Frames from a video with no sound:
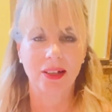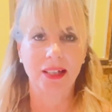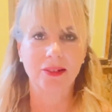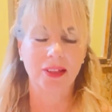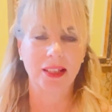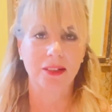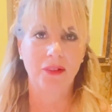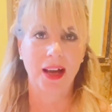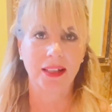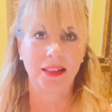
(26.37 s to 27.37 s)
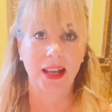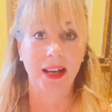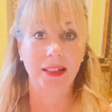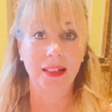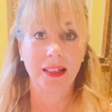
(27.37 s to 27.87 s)
other than the fact
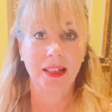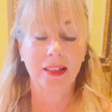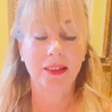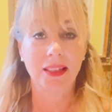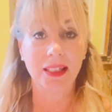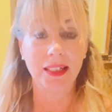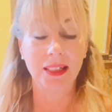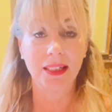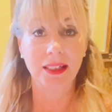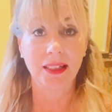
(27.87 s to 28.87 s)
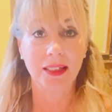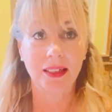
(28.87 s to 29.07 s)
that the